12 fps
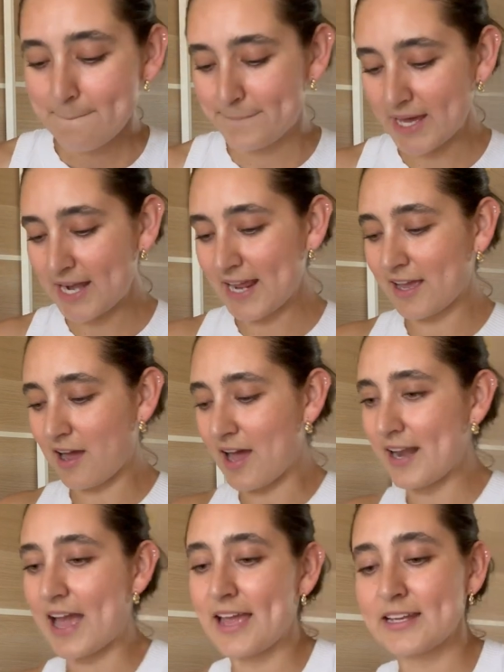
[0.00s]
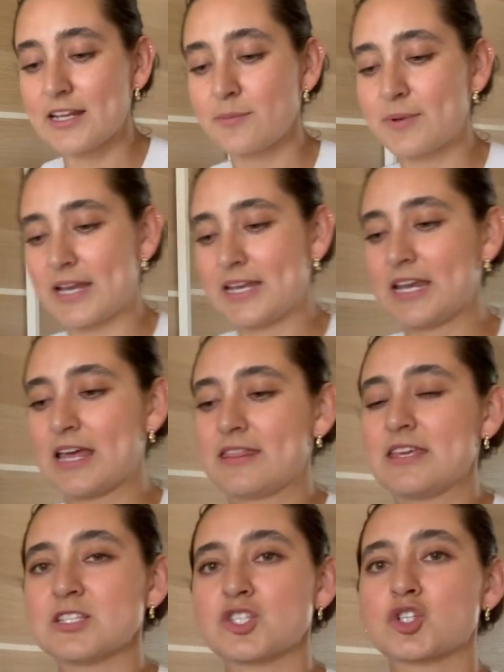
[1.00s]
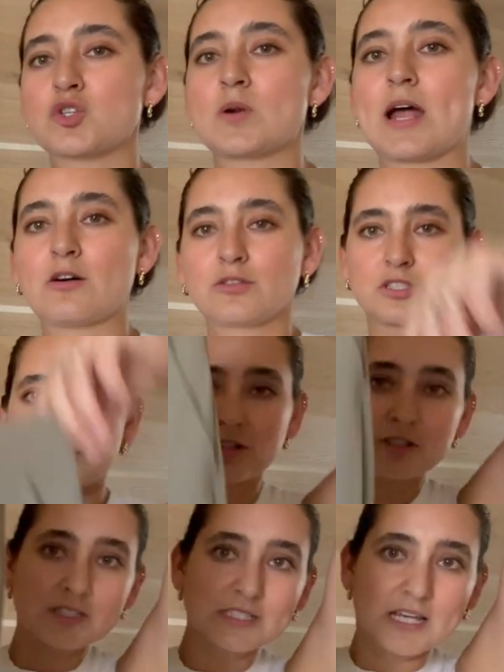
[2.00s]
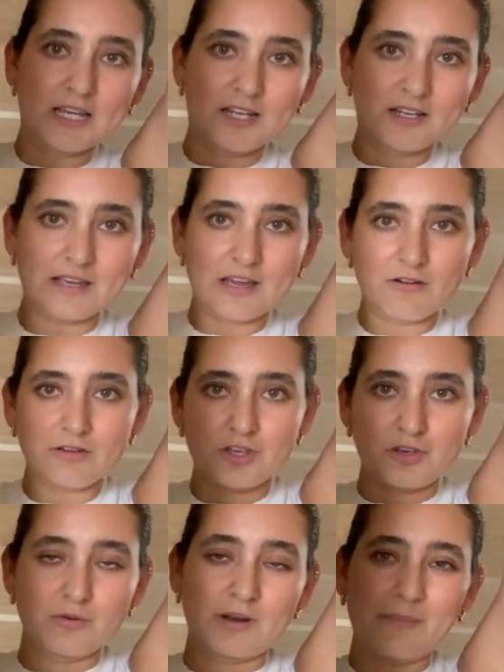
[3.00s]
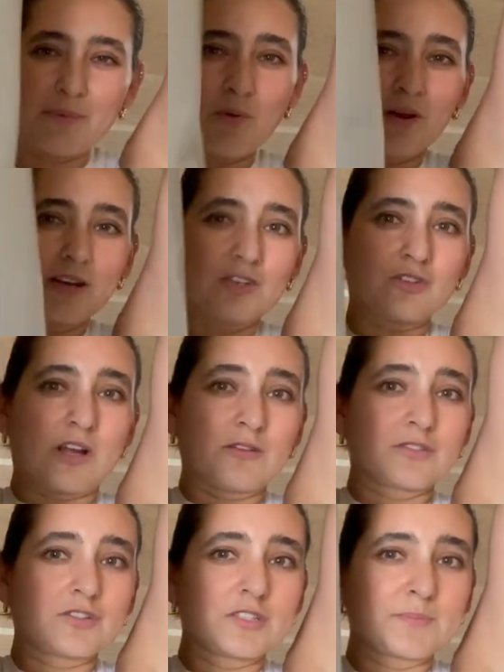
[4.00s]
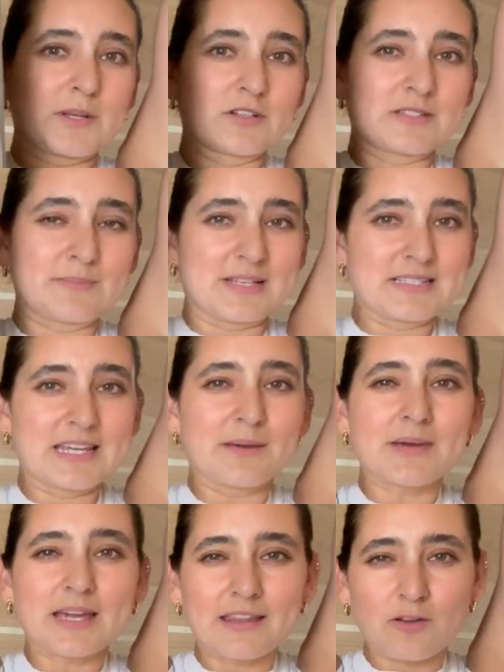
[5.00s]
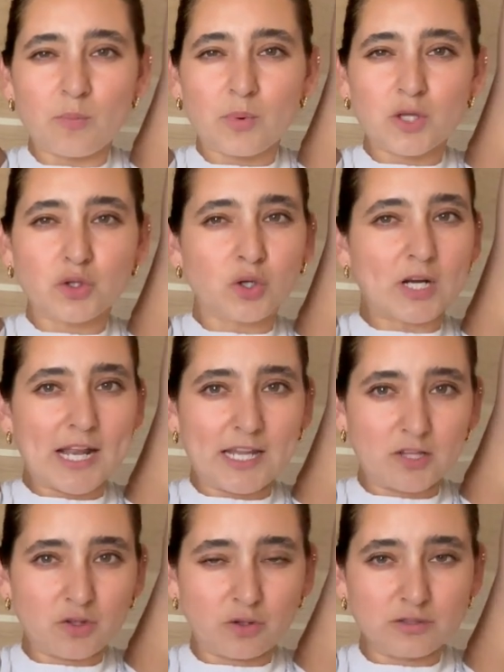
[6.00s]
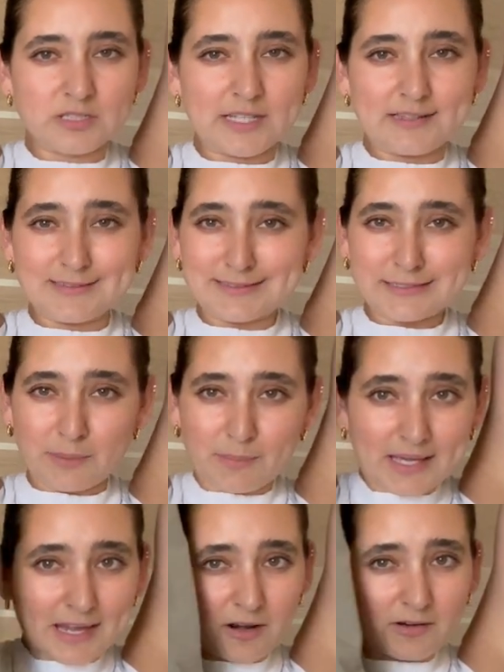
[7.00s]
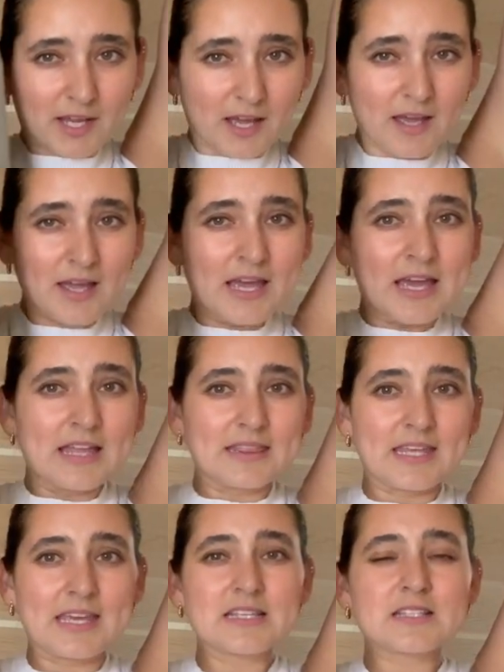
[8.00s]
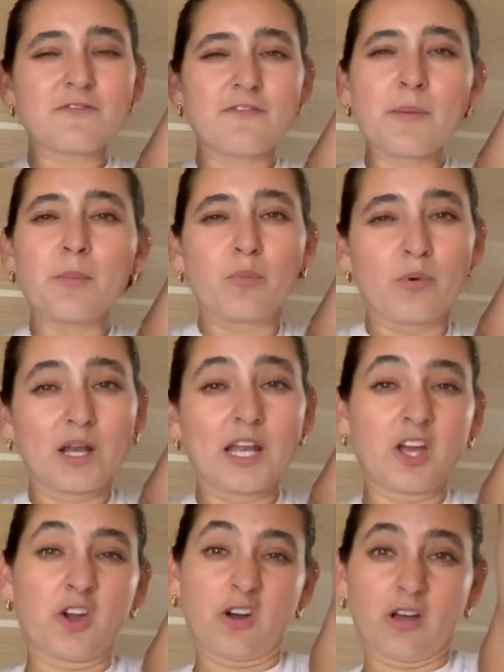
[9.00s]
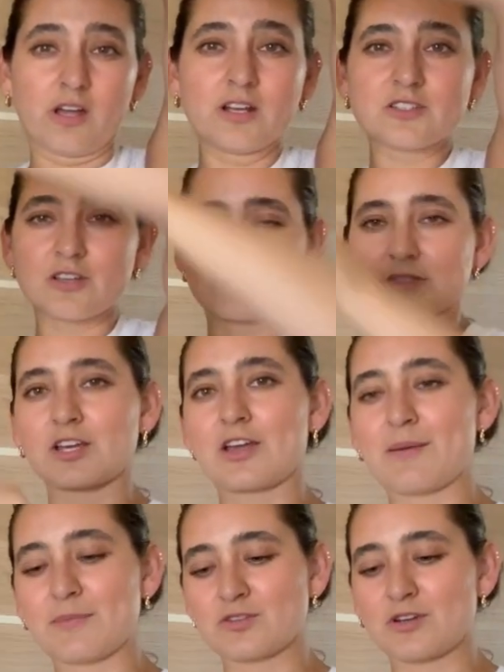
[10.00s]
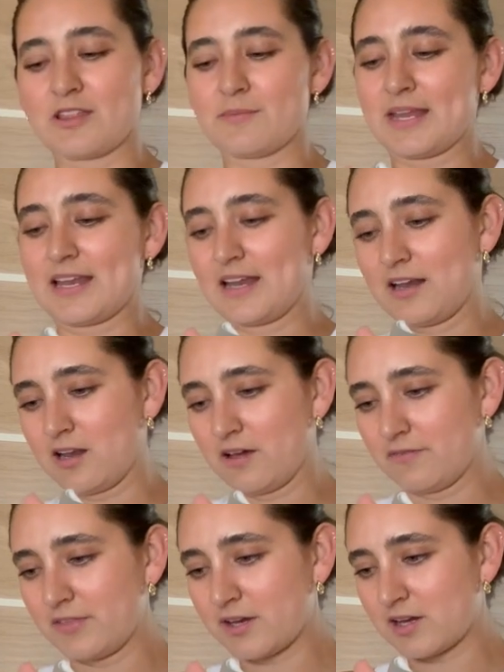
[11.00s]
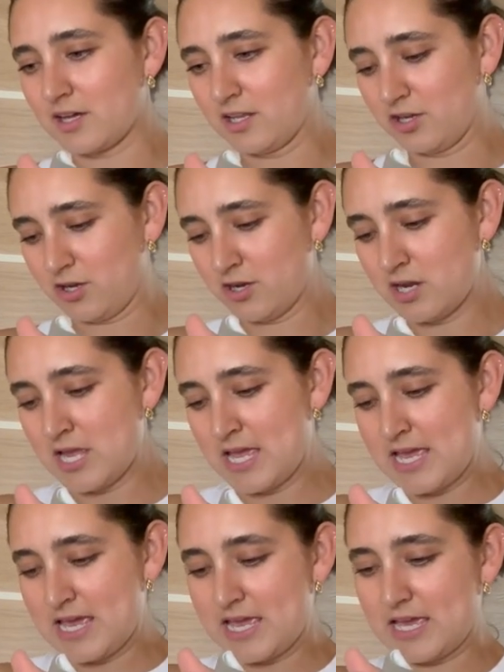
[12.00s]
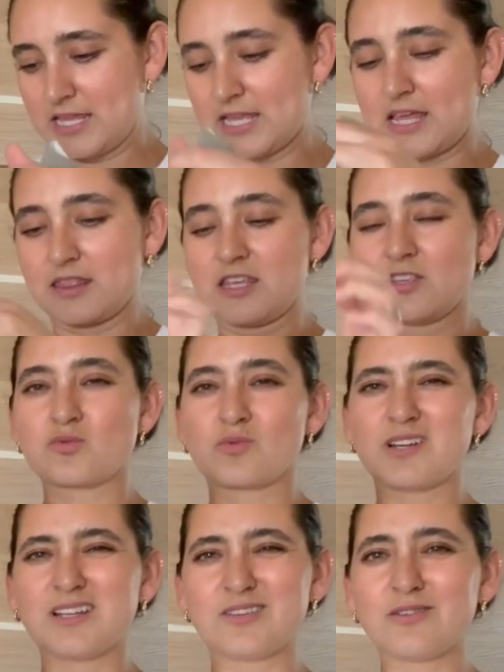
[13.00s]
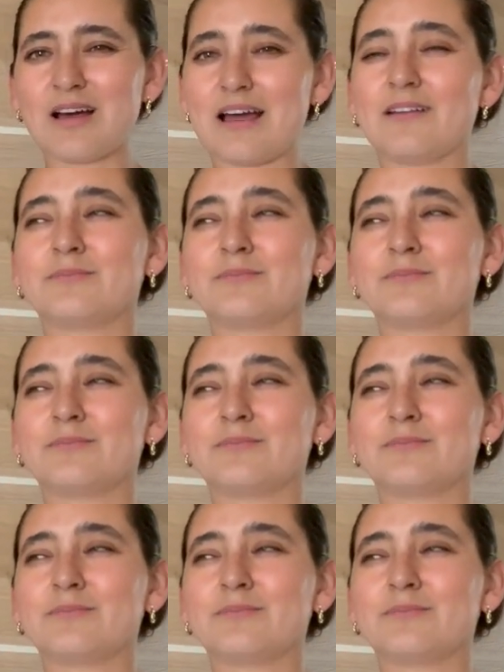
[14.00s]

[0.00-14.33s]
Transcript: But I ended up getting these trousers. Look at how cute. I've been wanting trousers, pero se me hace que me quedan un poquito raritos in the stomach area. These fit really good. So I was like, I'm gonna try them. And I love the color. And these were a little, I